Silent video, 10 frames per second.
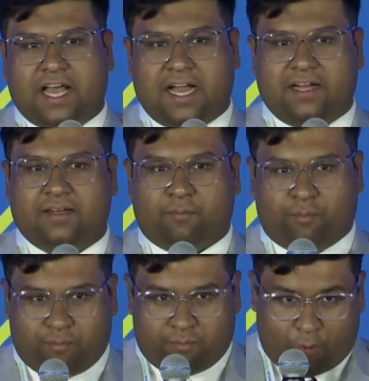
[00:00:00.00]

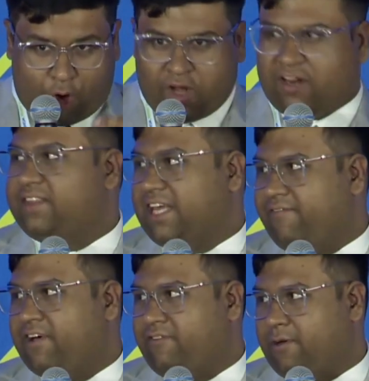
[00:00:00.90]
And all of
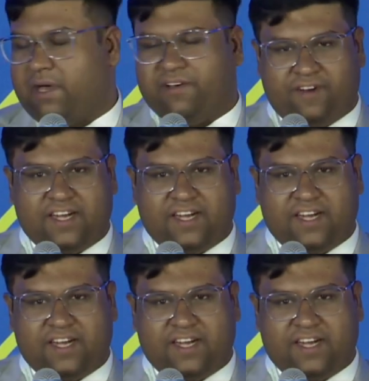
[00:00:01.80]
them were my